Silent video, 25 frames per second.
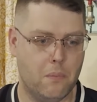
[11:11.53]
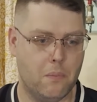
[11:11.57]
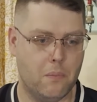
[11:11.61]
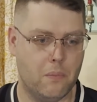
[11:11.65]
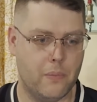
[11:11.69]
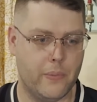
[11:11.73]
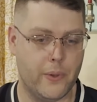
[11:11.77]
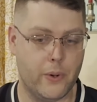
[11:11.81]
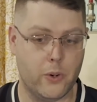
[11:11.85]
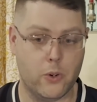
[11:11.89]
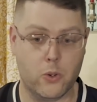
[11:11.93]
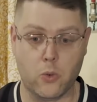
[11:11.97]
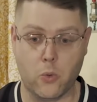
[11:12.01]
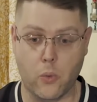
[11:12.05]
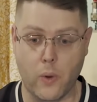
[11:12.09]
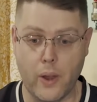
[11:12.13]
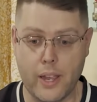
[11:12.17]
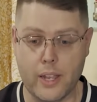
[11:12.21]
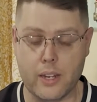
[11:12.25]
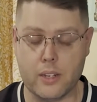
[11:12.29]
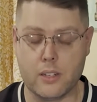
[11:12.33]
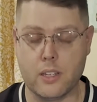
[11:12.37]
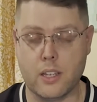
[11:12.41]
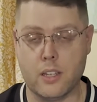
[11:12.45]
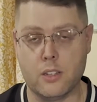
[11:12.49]
they're
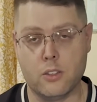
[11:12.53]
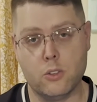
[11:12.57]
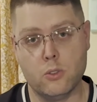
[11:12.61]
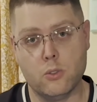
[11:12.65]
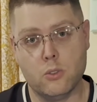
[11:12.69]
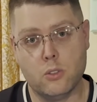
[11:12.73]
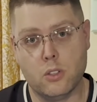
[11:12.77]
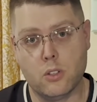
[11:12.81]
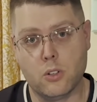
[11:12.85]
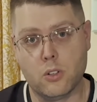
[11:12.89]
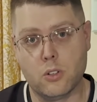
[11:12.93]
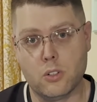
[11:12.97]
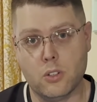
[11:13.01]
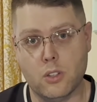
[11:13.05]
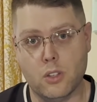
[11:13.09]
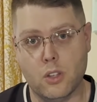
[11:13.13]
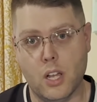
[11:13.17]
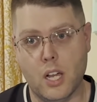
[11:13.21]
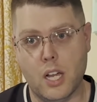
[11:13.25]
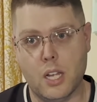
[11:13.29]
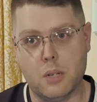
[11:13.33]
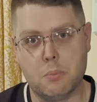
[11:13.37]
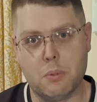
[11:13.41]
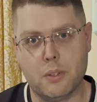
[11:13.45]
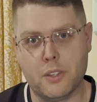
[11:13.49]
great, and you learn a
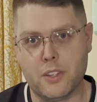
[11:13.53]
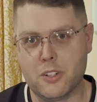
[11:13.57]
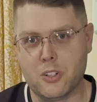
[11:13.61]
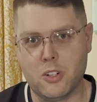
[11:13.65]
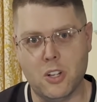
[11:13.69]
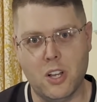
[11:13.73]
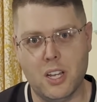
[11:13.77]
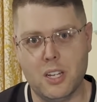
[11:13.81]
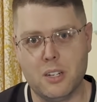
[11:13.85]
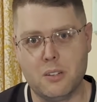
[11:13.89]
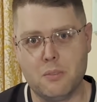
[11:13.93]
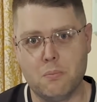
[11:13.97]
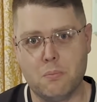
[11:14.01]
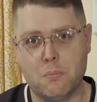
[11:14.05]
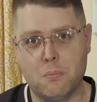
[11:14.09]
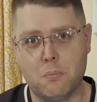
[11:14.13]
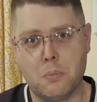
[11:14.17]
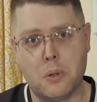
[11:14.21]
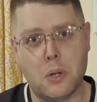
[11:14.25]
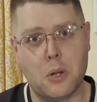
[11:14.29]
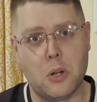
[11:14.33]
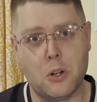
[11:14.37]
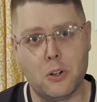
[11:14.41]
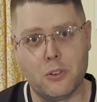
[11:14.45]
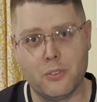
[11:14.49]
lot, but they're not
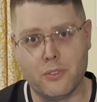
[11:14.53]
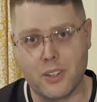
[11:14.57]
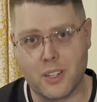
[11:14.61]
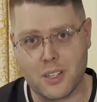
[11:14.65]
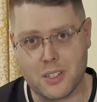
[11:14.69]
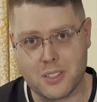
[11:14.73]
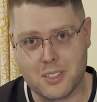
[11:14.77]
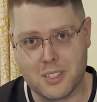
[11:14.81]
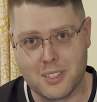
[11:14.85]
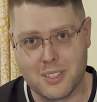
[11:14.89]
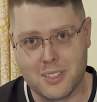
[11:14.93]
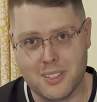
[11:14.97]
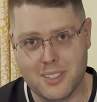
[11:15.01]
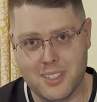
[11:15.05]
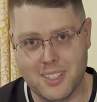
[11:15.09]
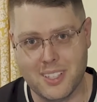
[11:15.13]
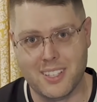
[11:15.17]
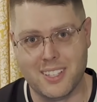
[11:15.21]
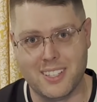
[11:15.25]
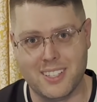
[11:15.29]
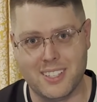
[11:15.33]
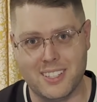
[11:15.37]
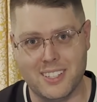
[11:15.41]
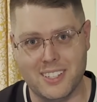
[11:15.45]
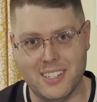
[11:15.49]
perfect.
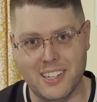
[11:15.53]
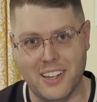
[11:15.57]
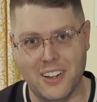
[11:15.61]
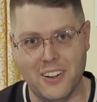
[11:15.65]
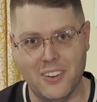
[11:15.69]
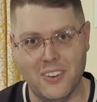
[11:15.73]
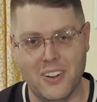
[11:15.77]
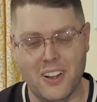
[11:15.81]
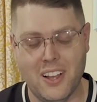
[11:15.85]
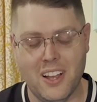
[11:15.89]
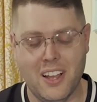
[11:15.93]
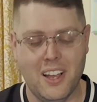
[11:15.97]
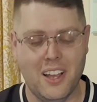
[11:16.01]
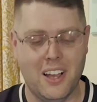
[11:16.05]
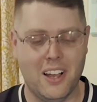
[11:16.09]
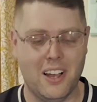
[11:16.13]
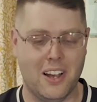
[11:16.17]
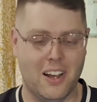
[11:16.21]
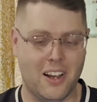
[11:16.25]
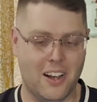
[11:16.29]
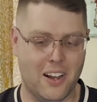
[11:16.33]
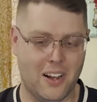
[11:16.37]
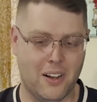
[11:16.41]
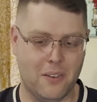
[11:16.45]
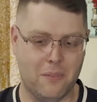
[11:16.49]
I
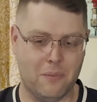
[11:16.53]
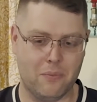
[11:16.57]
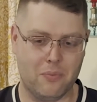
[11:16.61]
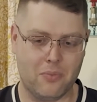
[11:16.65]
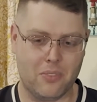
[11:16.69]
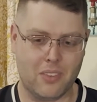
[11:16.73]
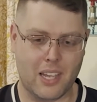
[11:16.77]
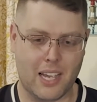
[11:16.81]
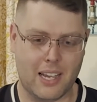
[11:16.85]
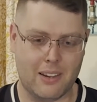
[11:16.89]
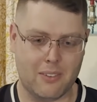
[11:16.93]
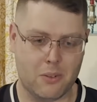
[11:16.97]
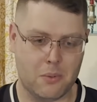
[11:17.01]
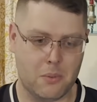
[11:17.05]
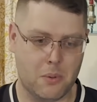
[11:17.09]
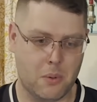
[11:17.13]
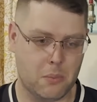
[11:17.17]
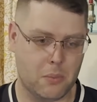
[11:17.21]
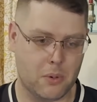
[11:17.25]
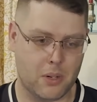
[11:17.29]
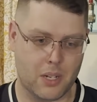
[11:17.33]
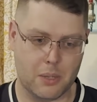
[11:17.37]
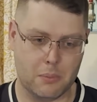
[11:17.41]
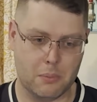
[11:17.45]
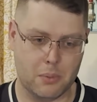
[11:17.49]

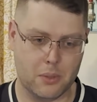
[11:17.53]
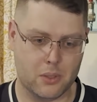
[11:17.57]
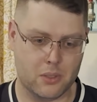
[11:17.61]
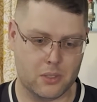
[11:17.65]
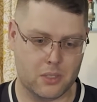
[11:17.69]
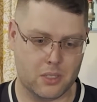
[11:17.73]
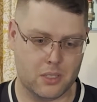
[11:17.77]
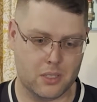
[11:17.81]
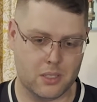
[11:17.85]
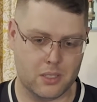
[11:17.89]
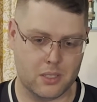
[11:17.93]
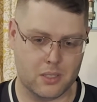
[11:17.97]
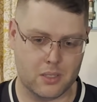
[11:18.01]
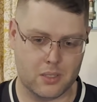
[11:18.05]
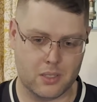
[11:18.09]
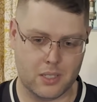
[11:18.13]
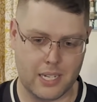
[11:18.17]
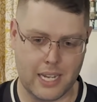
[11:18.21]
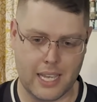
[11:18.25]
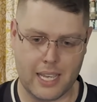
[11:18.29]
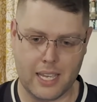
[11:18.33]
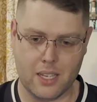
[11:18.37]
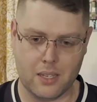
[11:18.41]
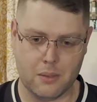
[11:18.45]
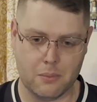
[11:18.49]
remember I built an
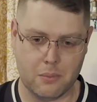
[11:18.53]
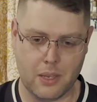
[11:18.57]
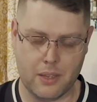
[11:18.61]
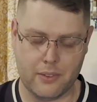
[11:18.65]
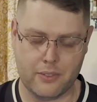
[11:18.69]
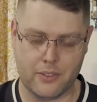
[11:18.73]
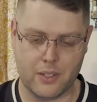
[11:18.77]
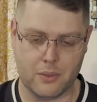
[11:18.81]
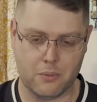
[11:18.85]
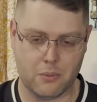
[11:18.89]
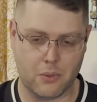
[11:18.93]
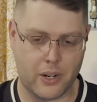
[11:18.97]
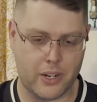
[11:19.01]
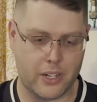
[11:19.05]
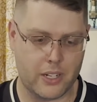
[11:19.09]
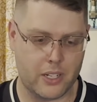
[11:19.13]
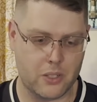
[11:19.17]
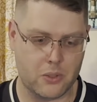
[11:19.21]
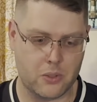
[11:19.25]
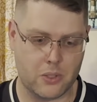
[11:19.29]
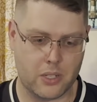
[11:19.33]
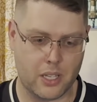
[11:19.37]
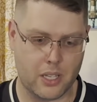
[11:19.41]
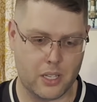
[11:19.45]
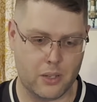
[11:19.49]
AM/FM
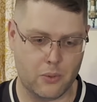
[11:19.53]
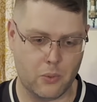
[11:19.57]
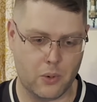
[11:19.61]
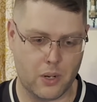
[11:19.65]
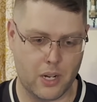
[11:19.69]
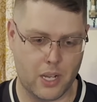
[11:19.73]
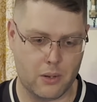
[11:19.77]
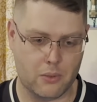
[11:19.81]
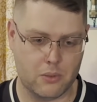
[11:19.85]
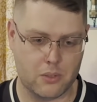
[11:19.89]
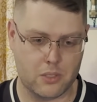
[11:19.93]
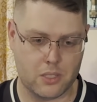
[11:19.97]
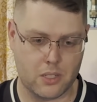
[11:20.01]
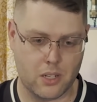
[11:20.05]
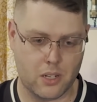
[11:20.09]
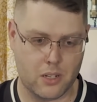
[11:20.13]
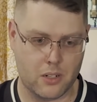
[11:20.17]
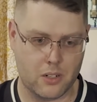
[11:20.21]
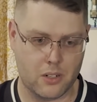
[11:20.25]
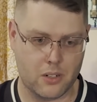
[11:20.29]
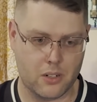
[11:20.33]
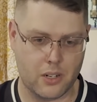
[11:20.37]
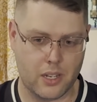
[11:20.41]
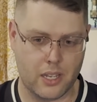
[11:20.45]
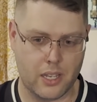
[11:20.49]
radio kit when I was
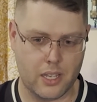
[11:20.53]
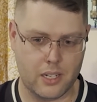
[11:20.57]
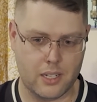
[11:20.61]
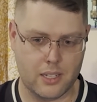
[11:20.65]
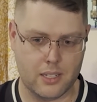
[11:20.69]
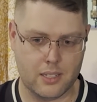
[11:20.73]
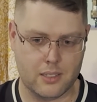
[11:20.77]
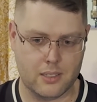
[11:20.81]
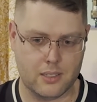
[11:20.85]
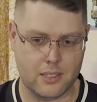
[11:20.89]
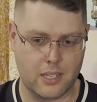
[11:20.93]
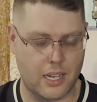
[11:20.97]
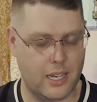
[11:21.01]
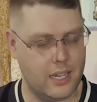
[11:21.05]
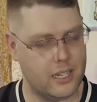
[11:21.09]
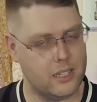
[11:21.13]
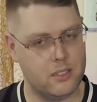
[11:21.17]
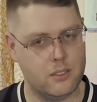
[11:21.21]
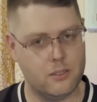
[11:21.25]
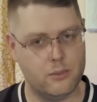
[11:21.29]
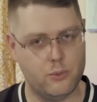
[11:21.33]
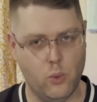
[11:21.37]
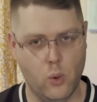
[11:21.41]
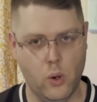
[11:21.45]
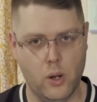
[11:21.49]
younger, and it kind
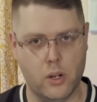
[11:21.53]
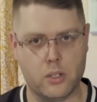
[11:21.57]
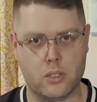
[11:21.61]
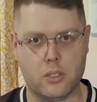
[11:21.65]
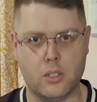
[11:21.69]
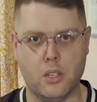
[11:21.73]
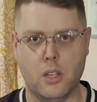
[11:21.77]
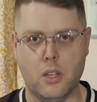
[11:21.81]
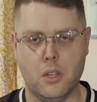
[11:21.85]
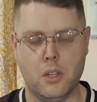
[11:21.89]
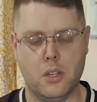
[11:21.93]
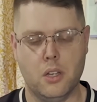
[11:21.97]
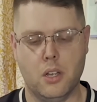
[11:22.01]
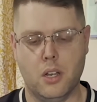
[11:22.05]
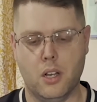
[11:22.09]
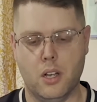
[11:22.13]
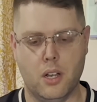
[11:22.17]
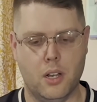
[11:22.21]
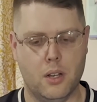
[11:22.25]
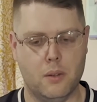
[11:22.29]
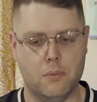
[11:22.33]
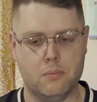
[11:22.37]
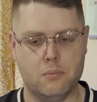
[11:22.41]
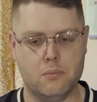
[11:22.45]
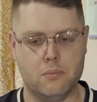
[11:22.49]
of worked.
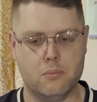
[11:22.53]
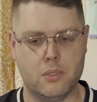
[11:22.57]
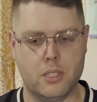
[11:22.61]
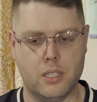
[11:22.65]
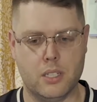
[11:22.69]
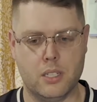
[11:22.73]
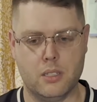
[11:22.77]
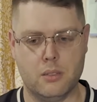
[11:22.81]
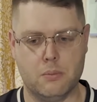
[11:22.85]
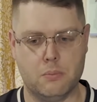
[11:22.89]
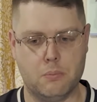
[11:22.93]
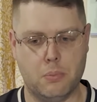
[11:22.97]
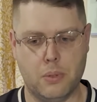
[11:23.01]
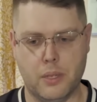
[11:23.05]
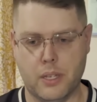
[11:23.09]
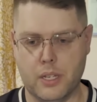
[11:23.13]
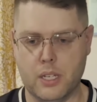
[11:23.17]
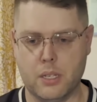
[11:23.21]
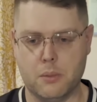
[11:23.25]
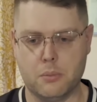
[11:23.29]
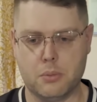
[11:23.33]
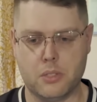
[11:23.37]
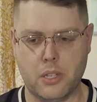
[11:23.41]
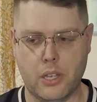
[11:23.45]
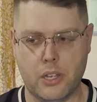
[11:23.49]
Did it pick
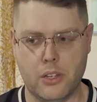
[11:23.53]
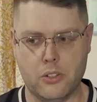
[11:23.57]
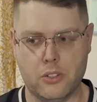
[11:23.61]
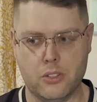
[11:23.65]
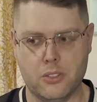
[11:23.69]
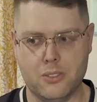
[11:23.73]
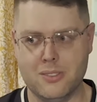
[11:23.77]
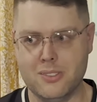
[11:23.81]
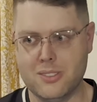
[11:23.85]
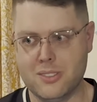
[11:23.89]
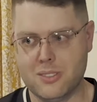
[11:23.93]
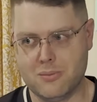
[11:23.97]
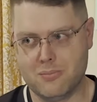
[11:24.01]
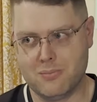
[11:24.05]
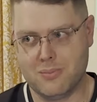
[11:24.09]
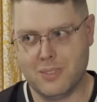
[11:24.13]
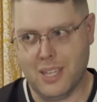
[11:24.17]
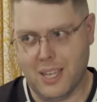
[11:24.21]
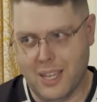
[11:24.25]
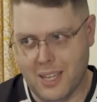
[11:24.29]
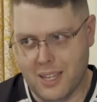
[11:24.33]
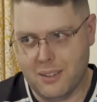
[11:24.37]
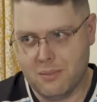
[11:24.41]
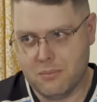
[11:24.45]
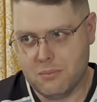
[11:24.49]
up stations?
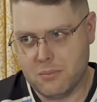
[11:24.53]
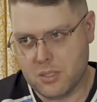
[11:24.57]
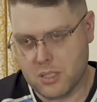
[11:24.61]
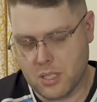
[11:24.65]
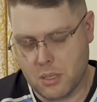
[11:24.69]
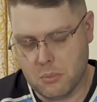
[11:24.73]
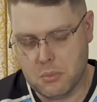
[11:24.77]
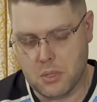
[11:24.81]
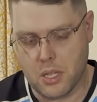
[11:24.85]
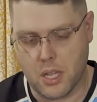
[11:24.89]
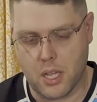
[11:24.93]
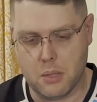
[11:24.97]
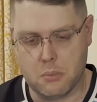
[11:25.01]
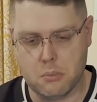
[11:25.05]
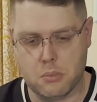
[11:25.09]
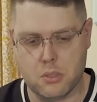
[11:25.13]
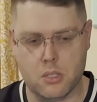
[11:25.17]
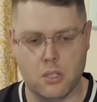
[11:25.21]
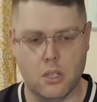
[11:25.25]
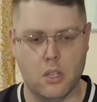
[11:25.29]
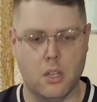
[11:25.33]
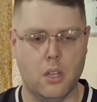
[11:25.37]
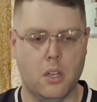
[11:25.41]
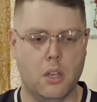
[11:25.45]
Yeah, sometimes.